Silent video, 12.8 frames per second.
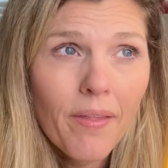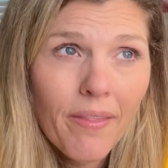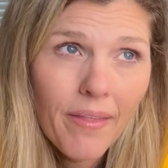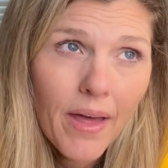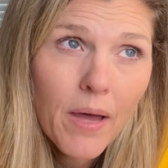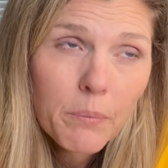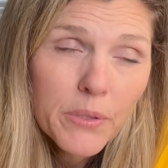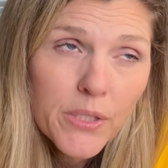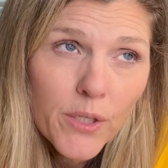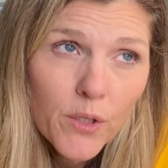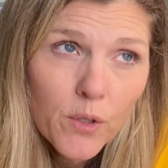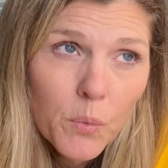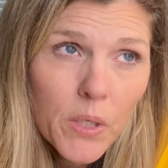That
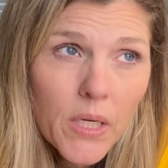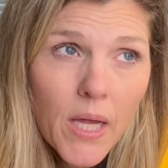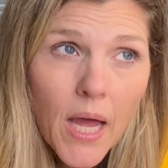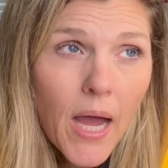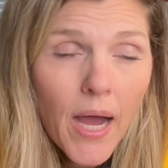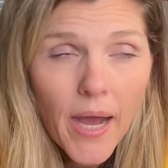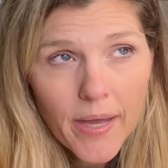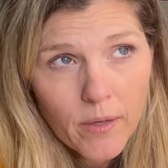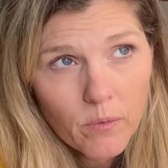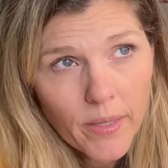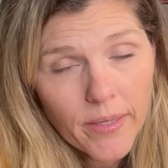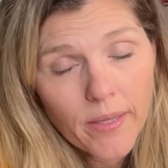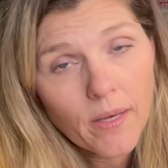particular one, I don't
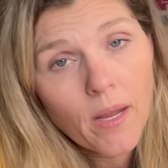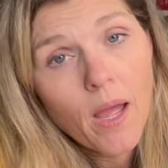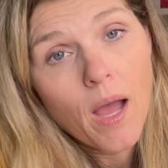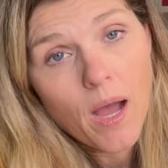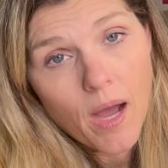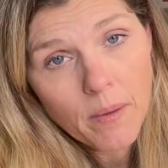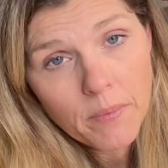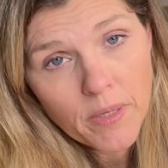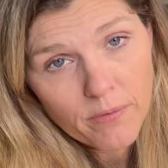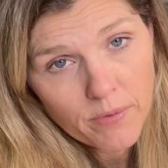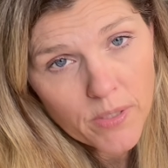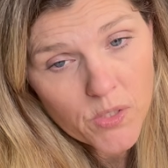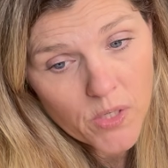like it. I'm going
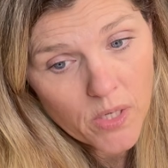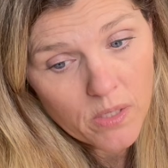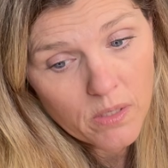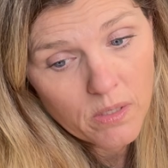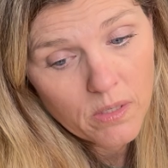to finish it.